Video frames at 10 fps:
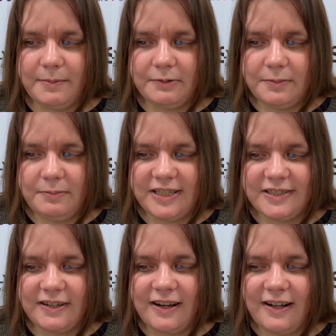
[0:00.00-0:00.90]
it would be
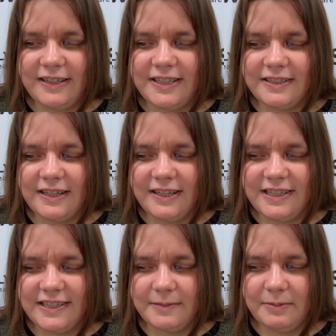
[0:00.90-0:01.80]
to call it a
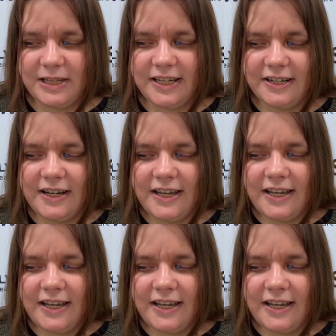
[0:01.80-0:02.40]
daisy player.